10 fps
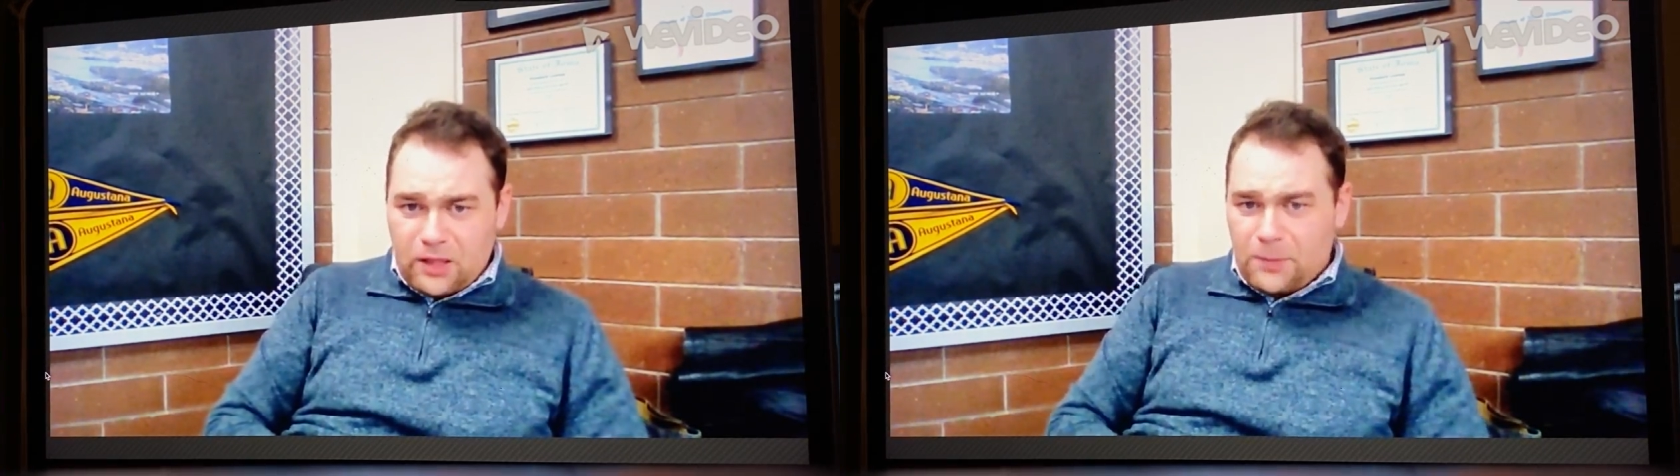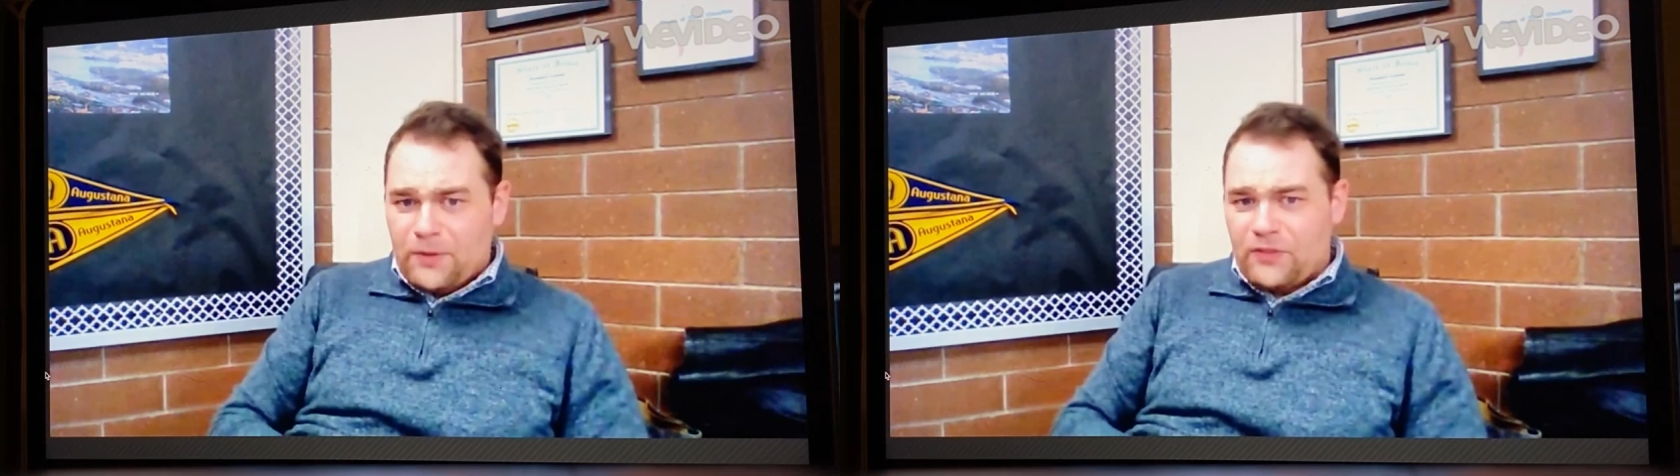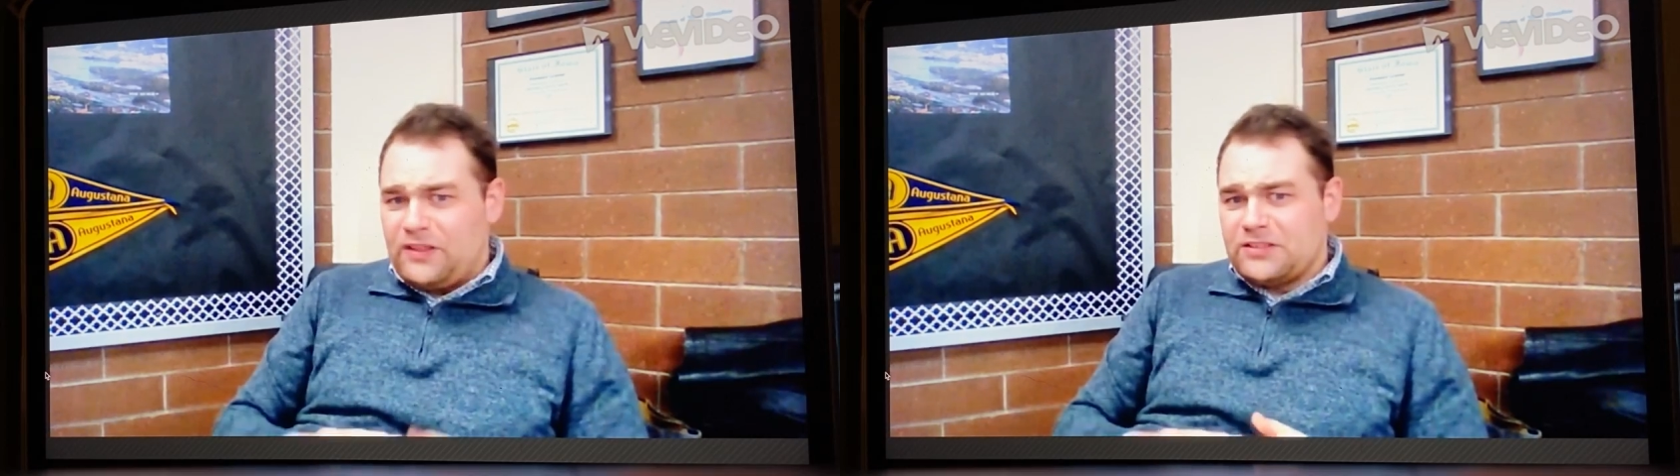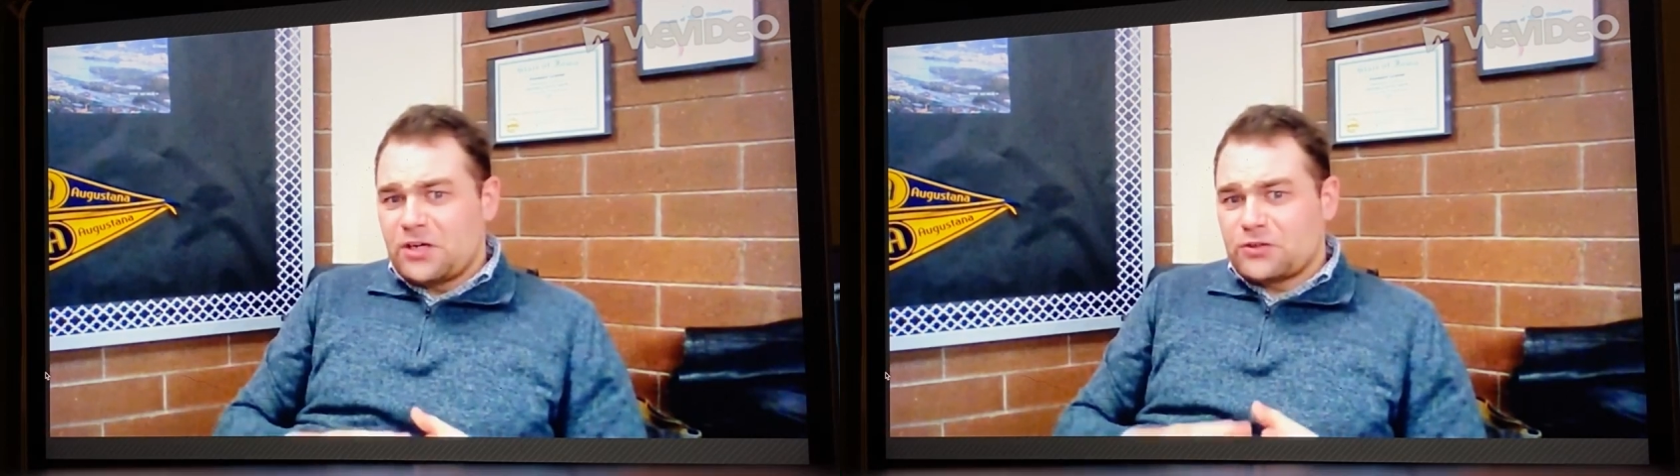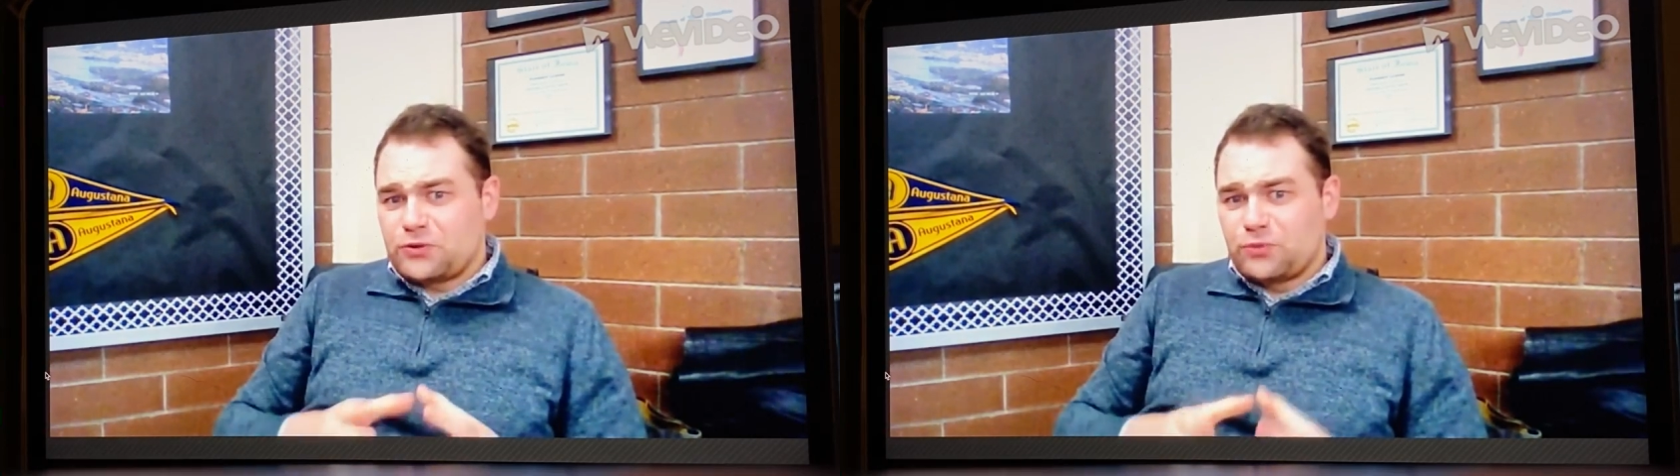But these
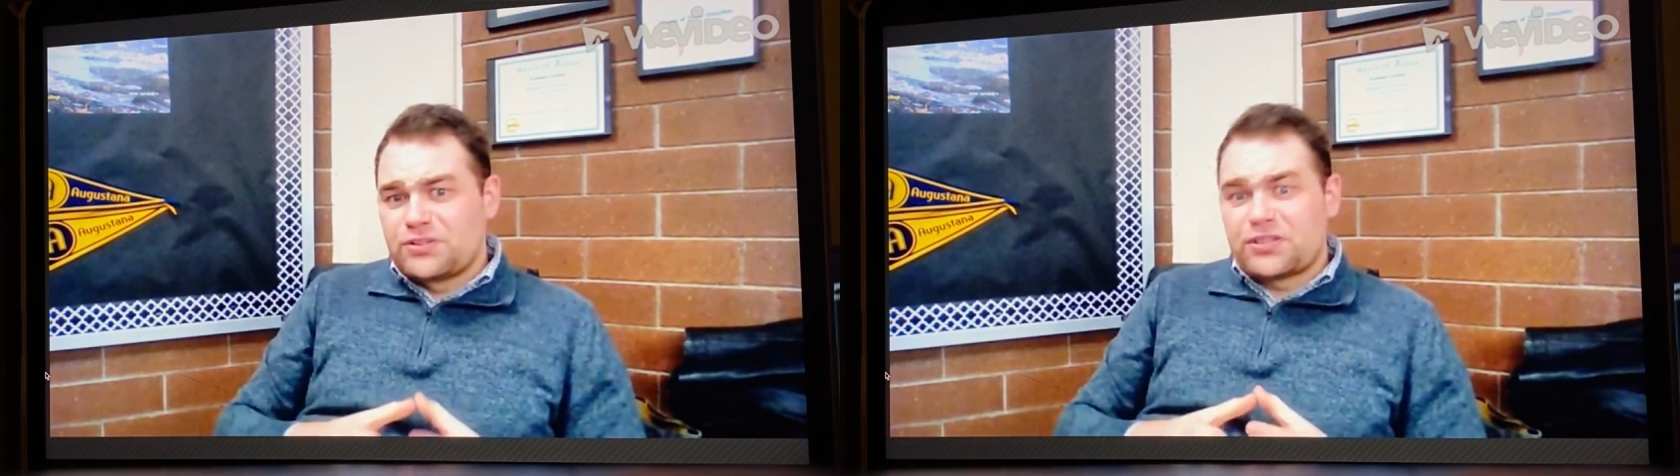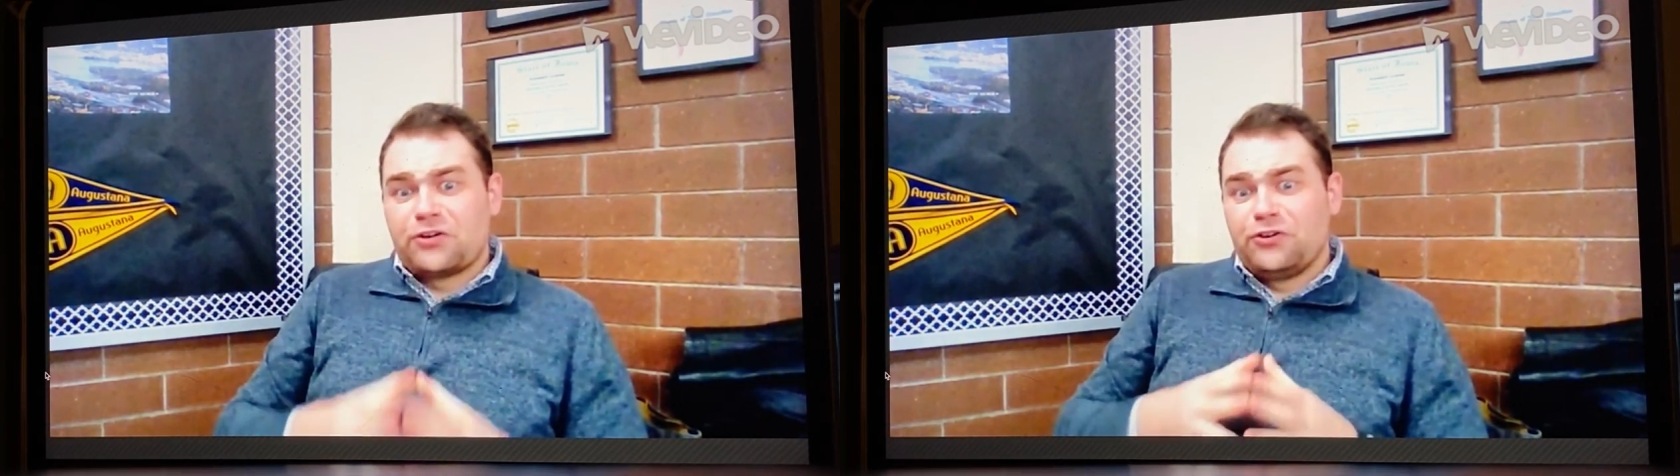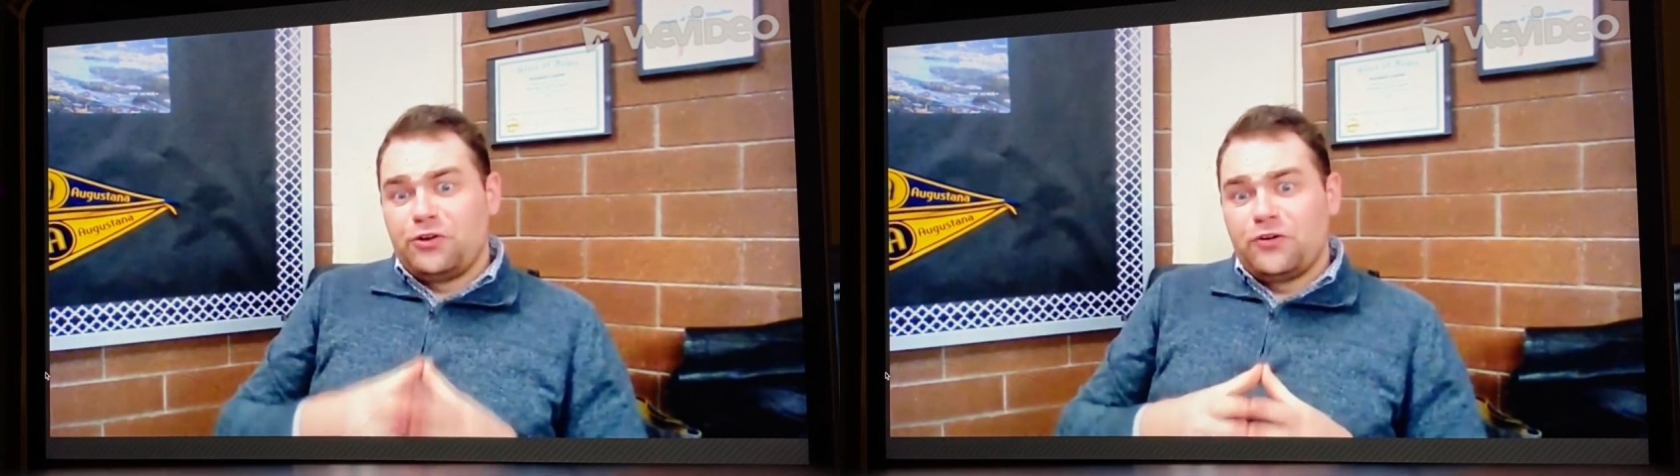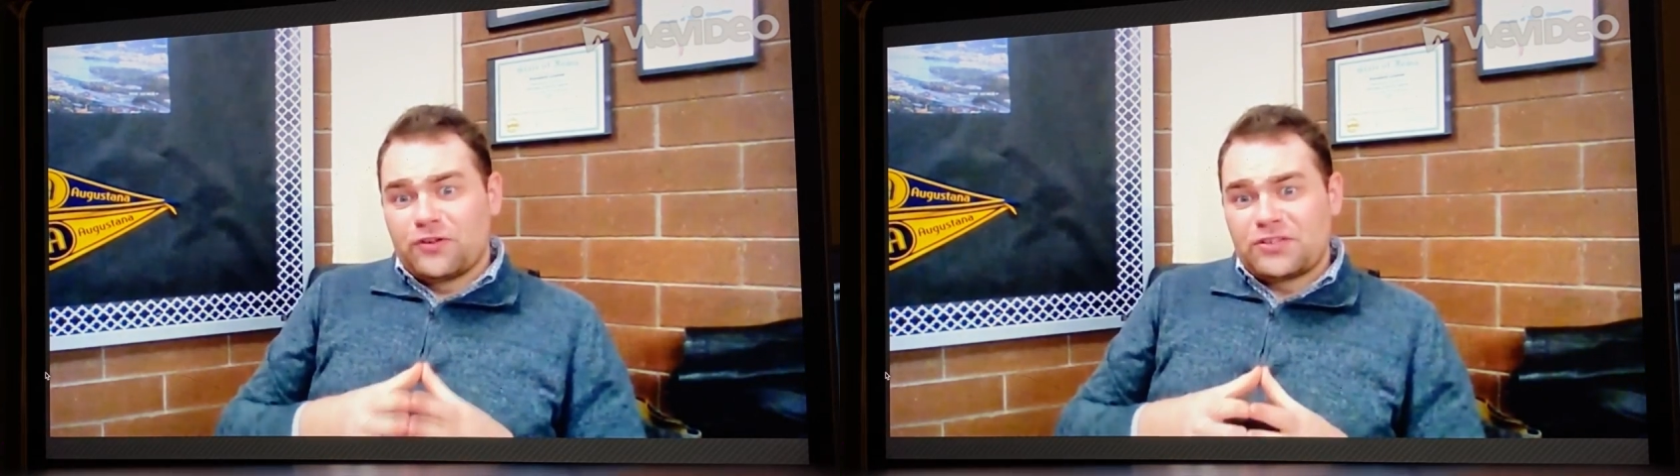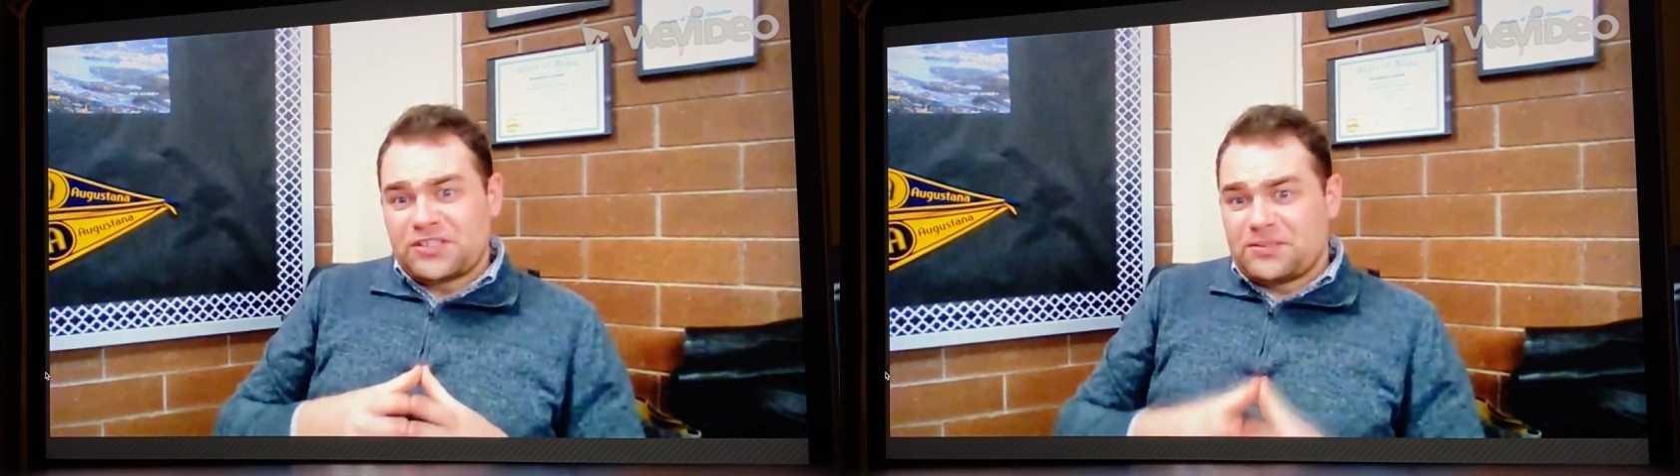are tools that are
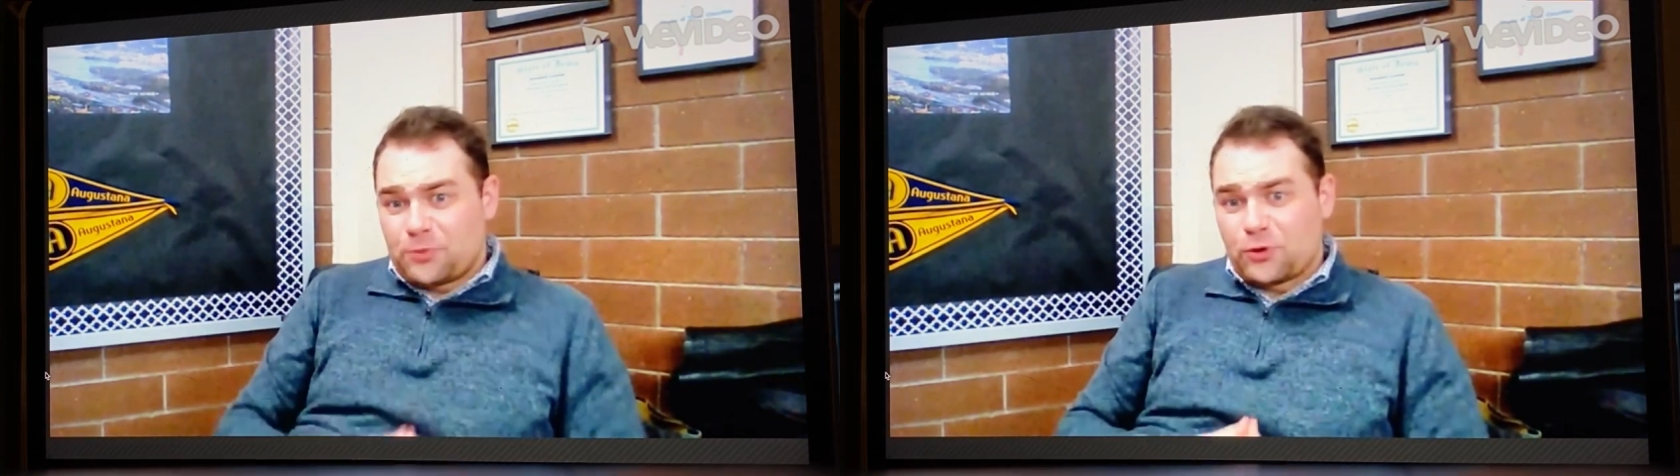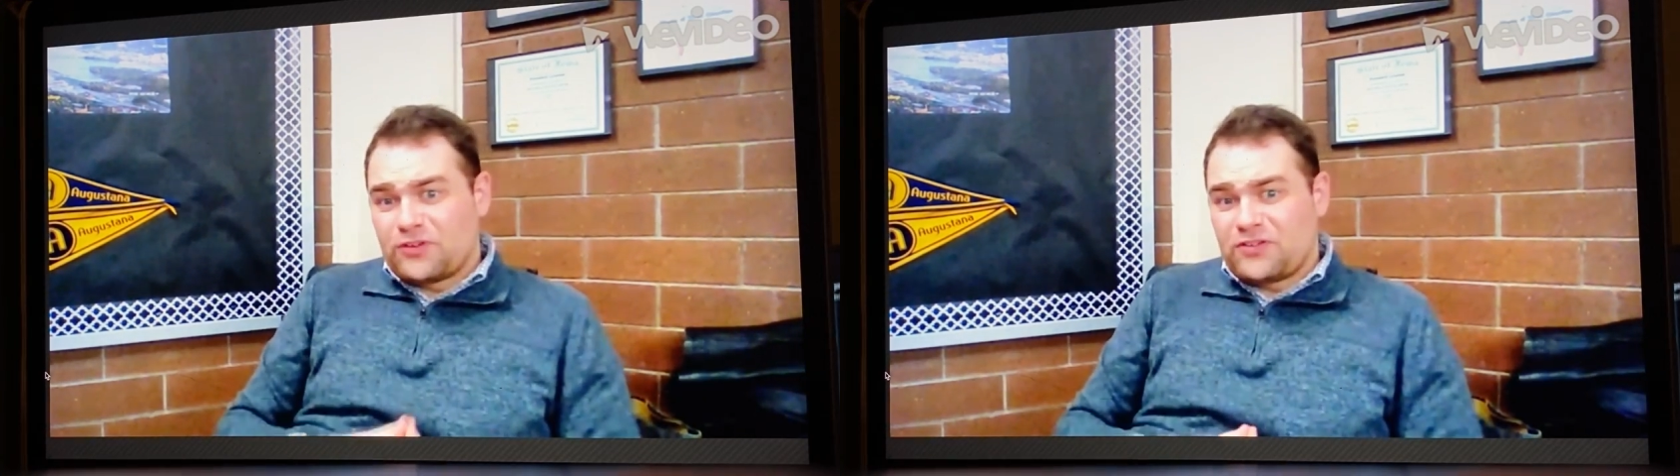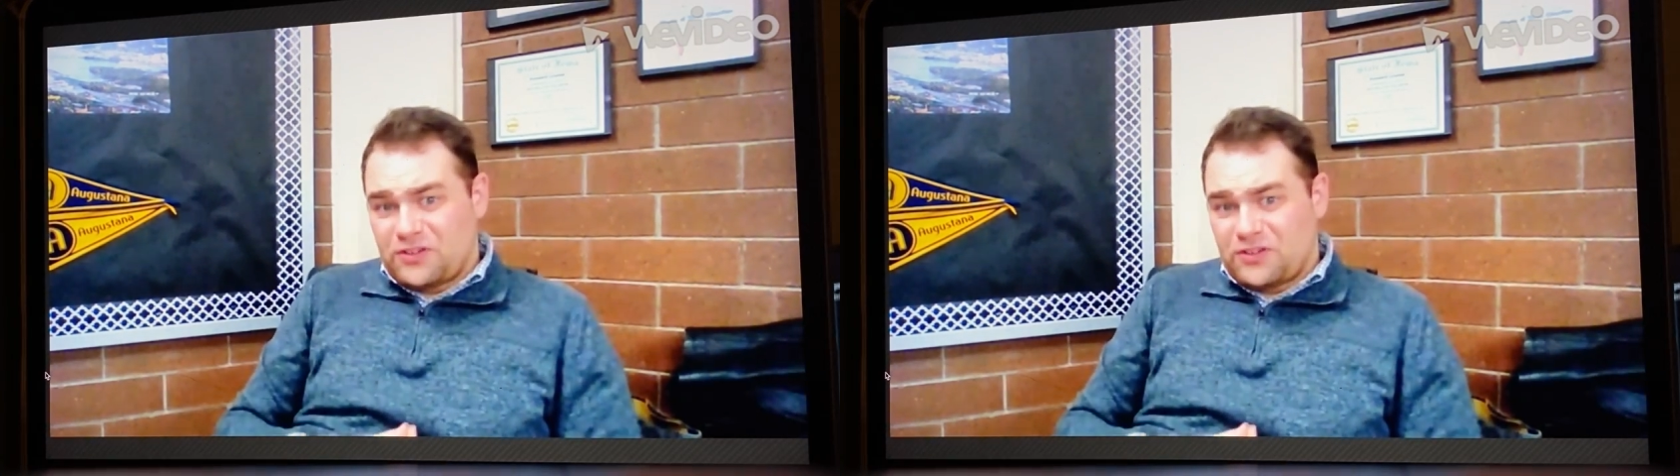universally important